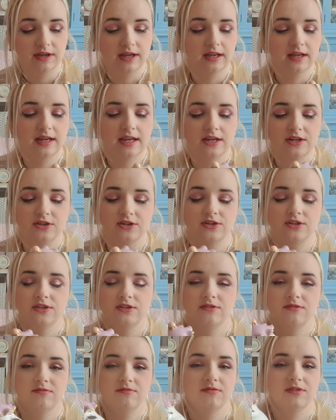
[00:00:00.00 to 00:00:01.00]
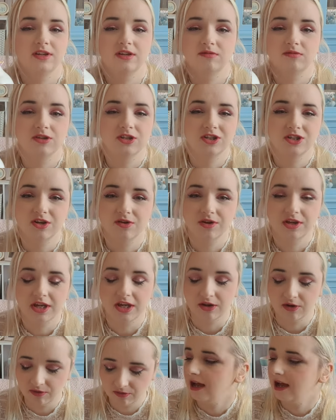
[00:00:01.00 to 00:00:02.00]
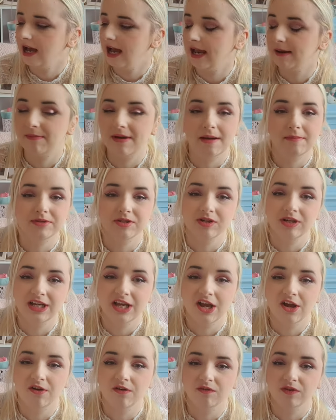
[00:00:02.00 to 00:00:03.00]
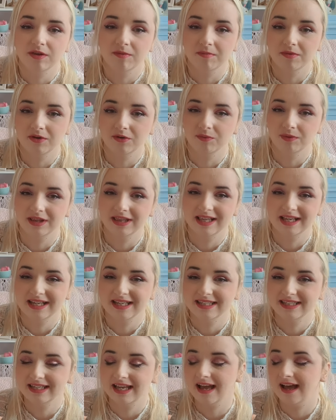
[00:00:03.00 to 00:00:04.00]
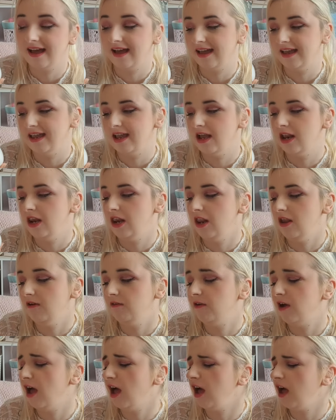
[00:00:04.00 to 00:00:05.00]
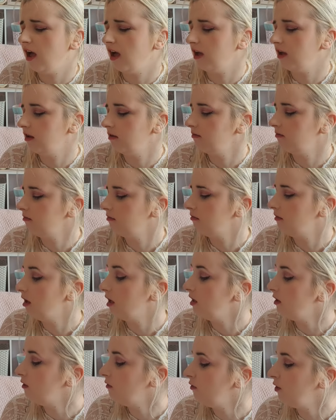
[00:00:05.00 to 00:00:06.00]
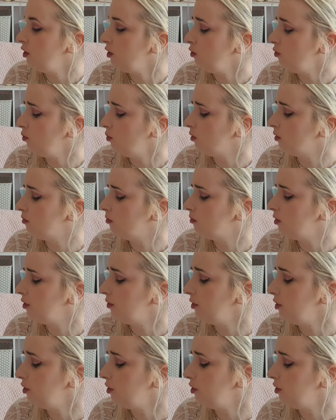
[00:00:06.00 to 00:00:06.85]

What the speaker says: it. It just so cute. I'm absolutely over the moon with this. I love her. I love you. You're